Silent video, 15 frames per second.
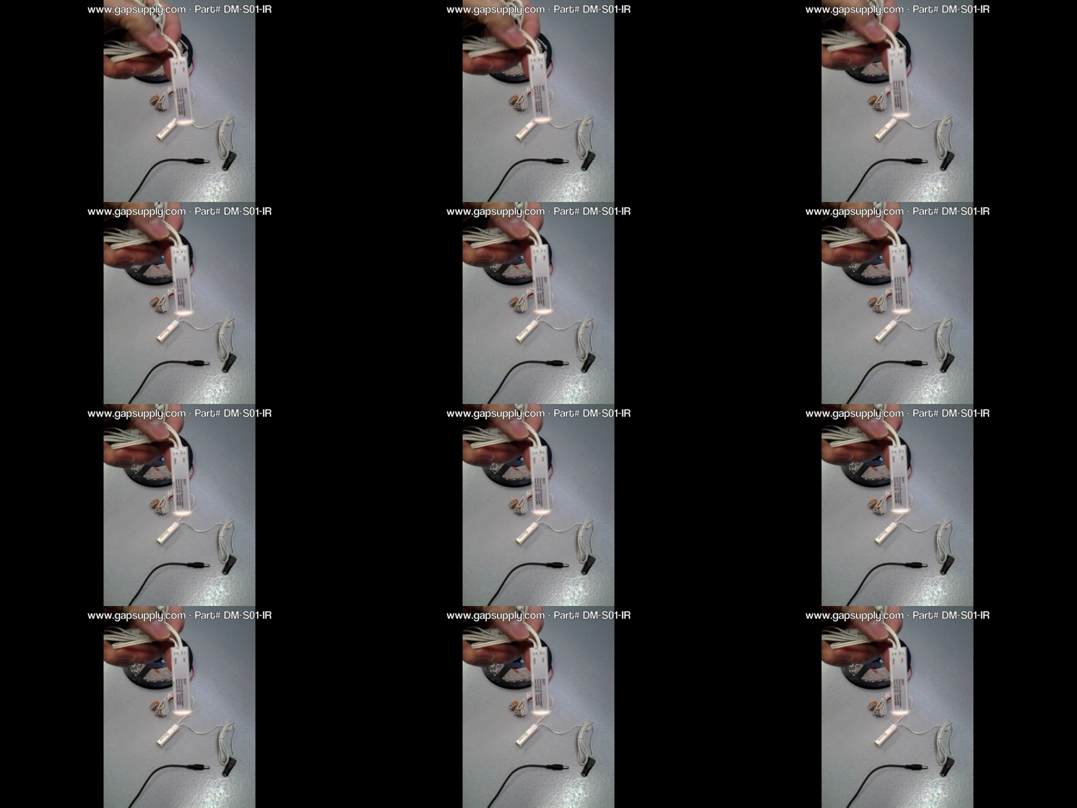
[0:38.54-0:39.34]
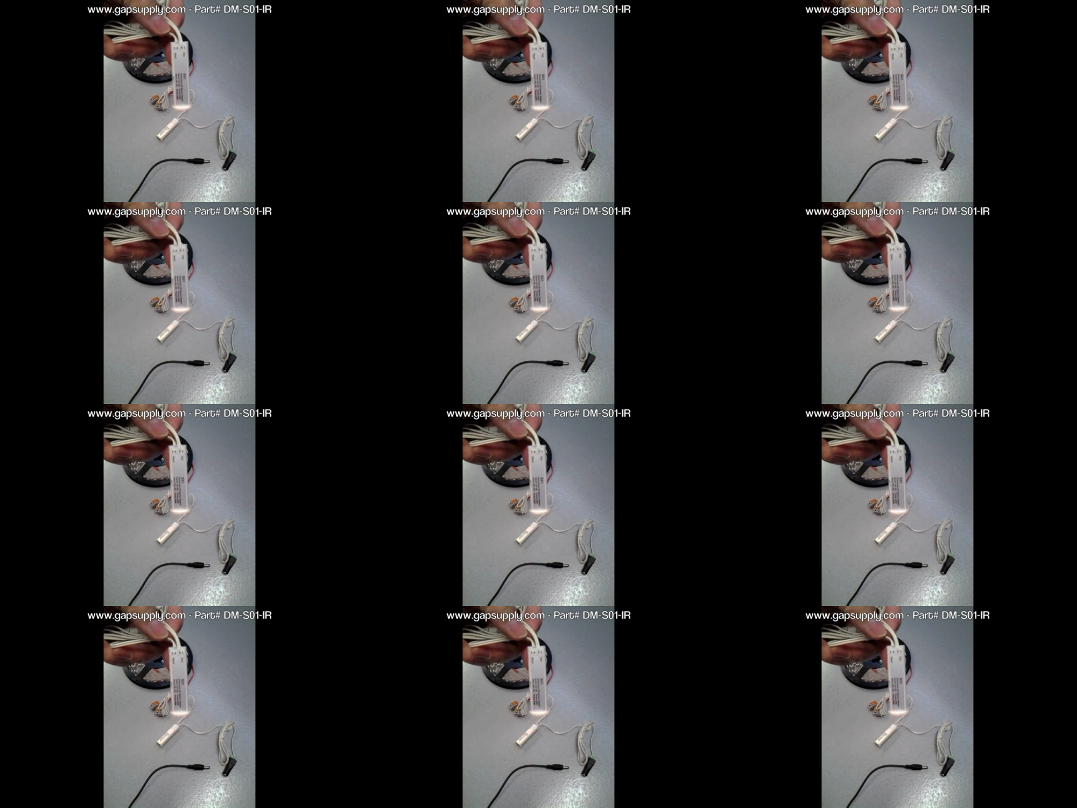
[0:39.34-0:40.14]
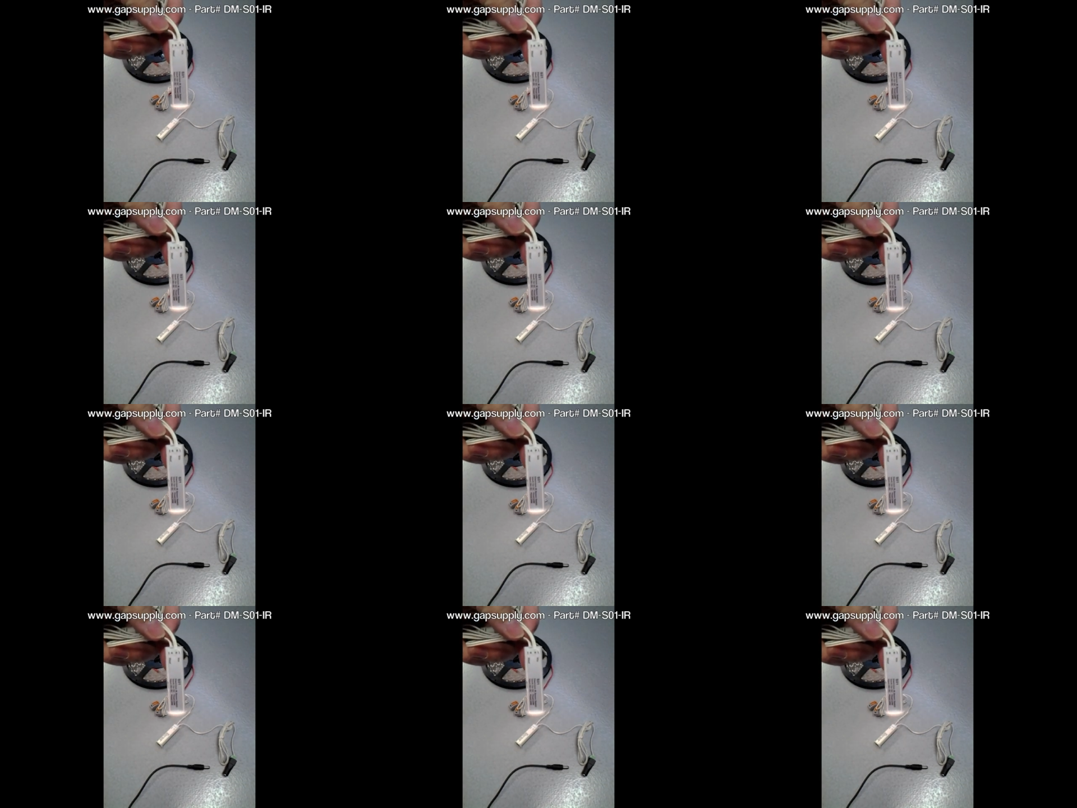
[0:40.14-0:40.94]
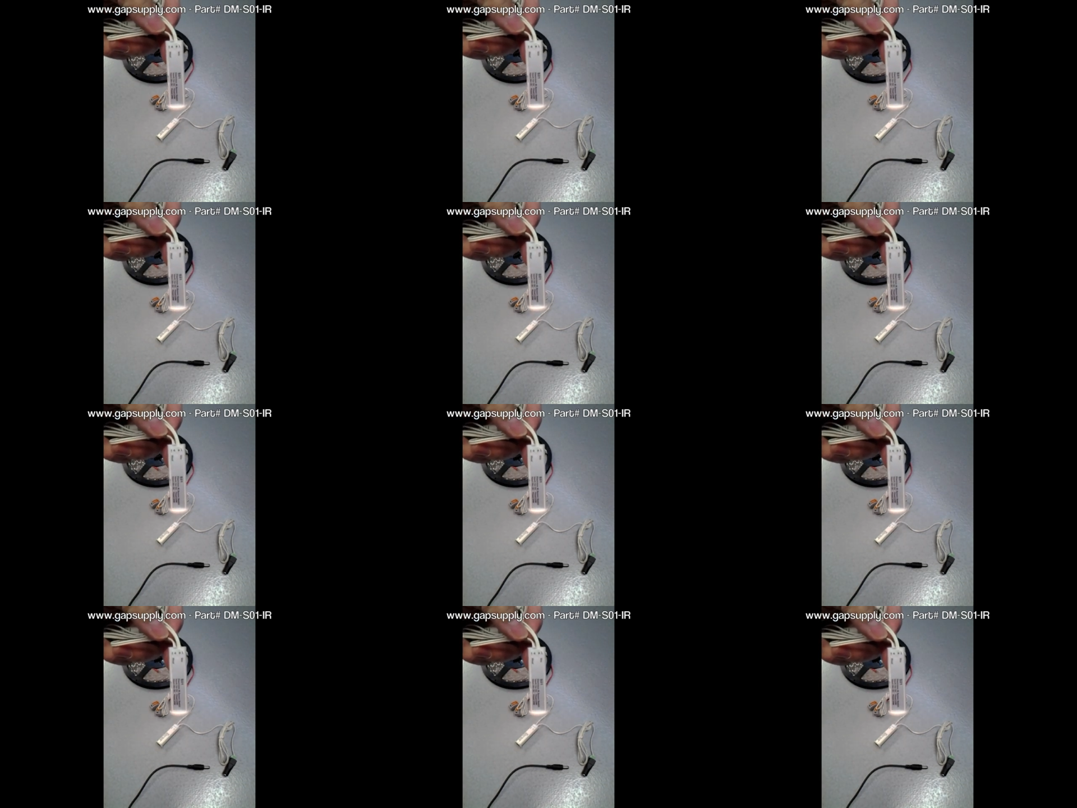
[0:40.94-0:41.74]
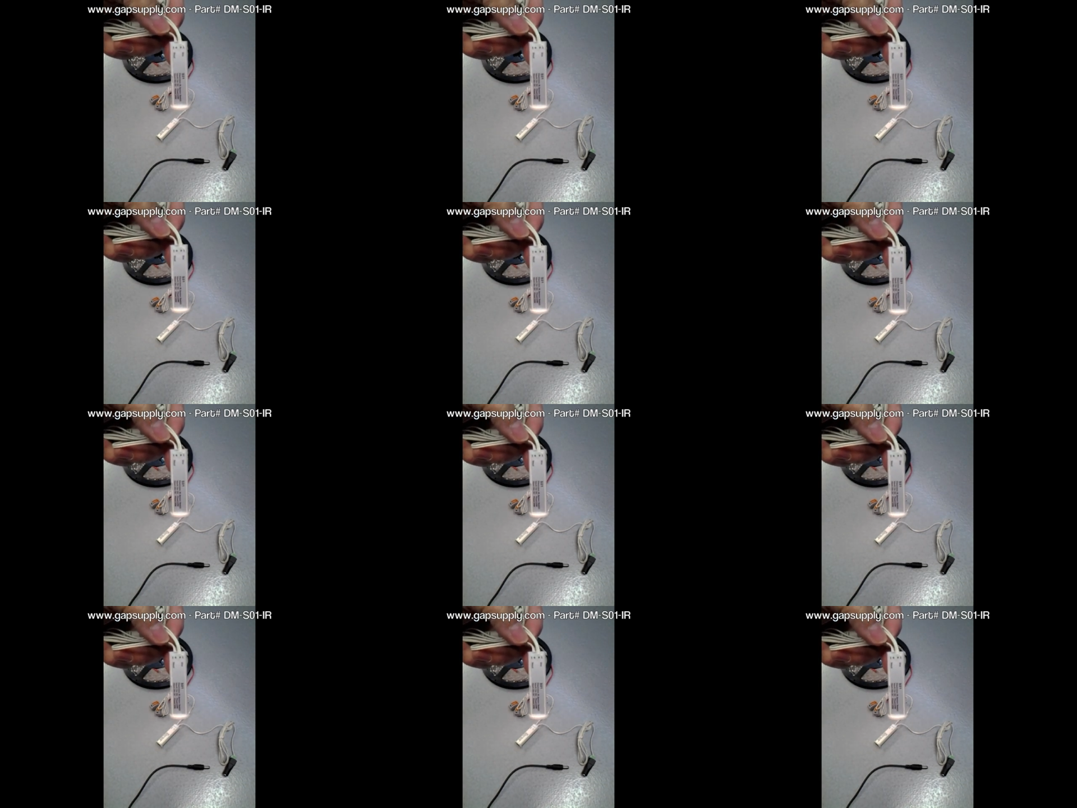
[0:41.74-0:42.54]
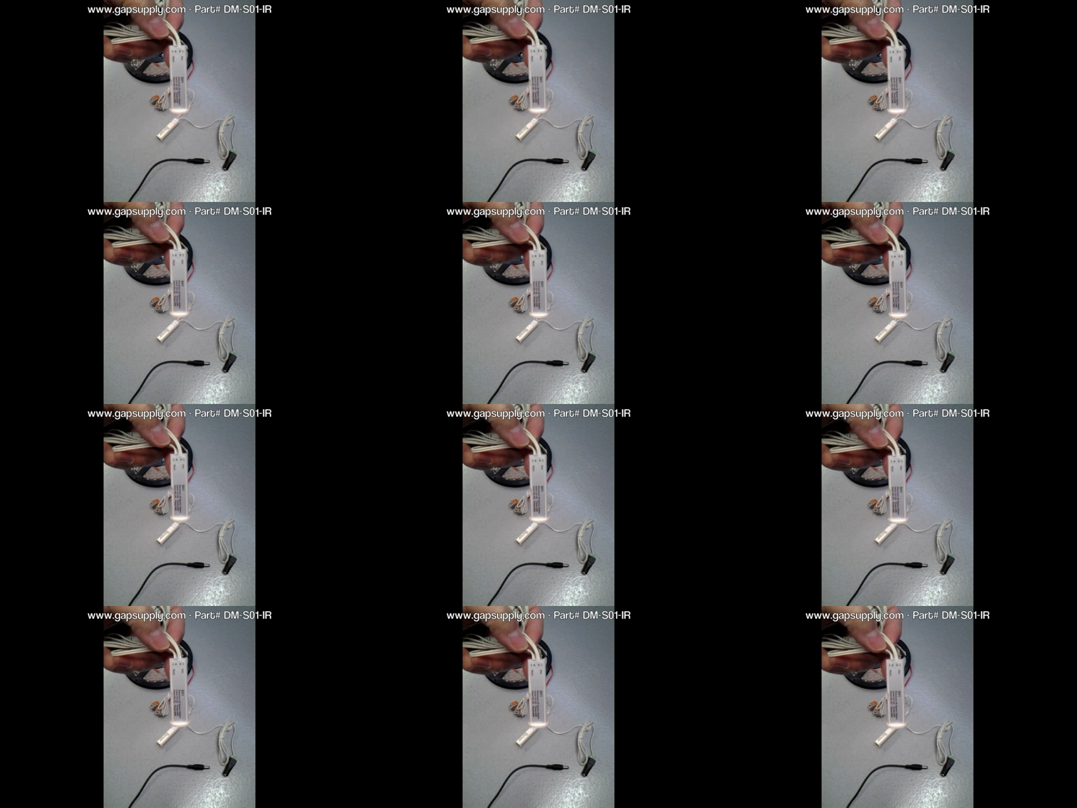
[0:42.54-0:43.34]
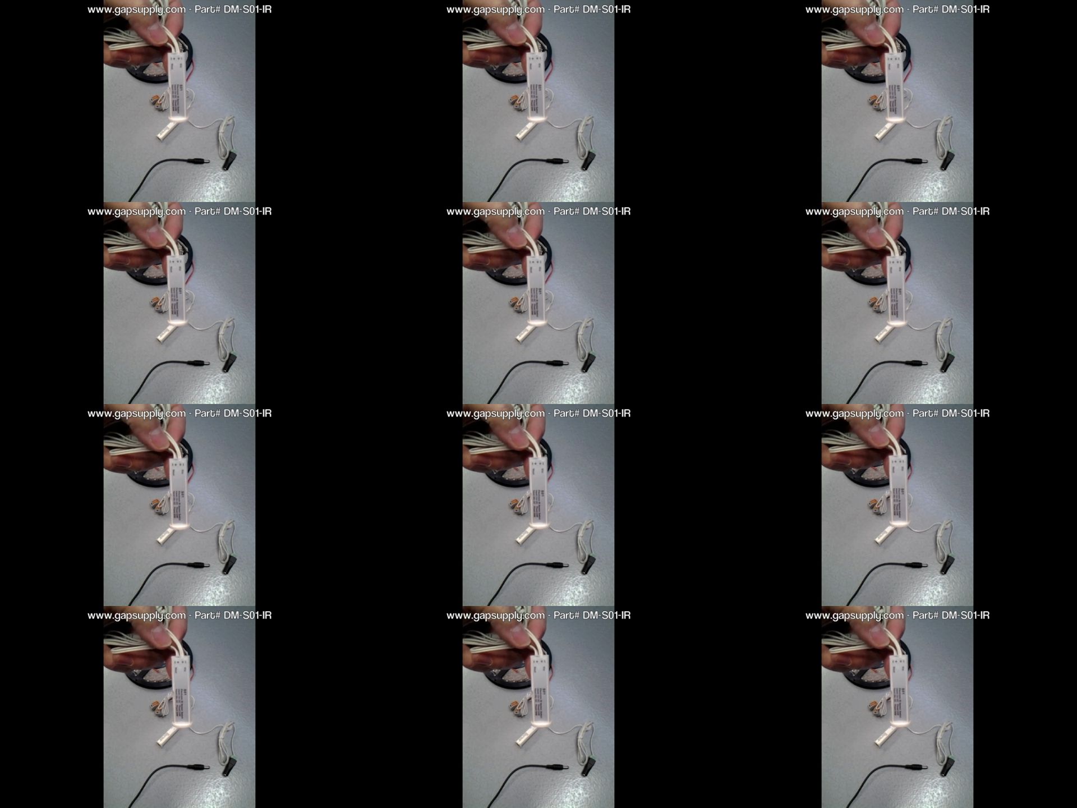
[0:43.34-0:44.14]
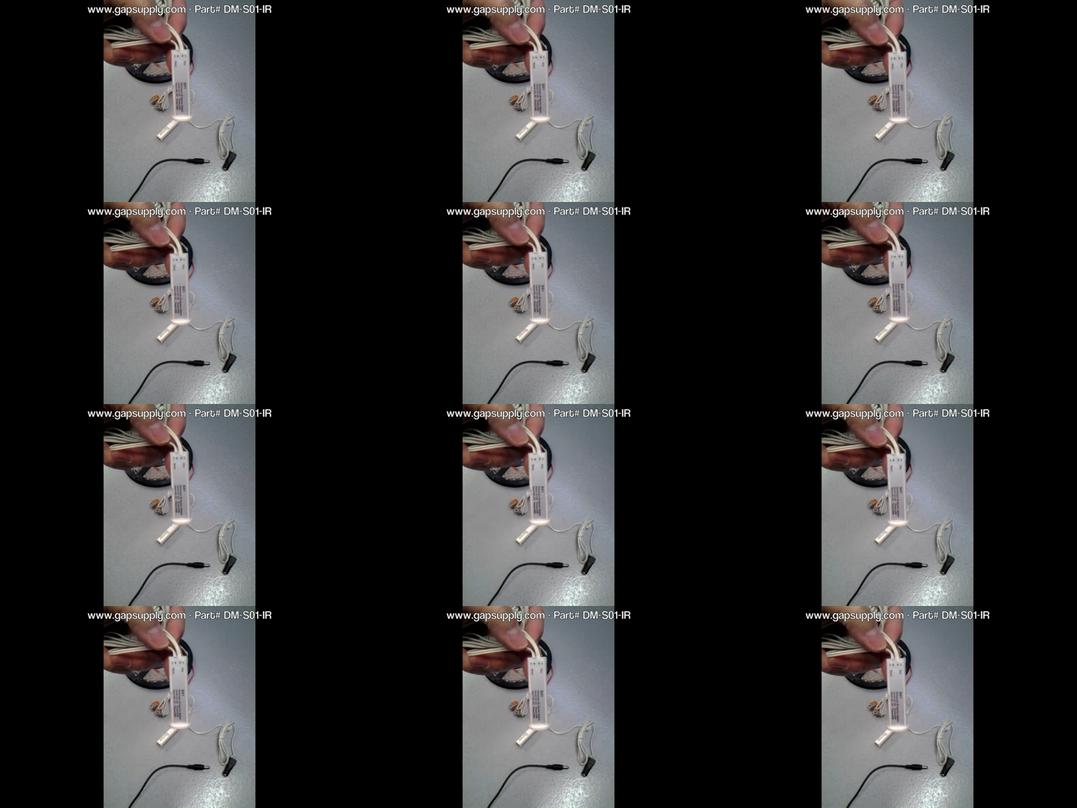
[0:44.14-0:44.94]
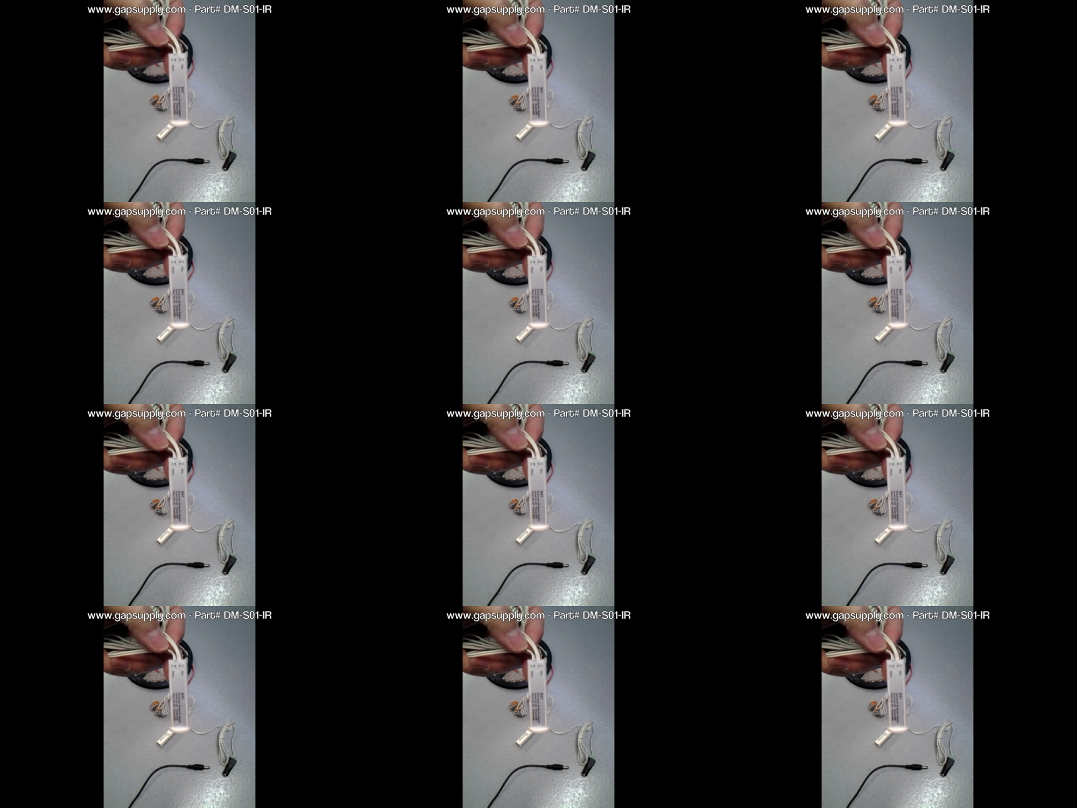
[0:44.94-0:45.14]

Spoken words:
[unreadable: no face in view]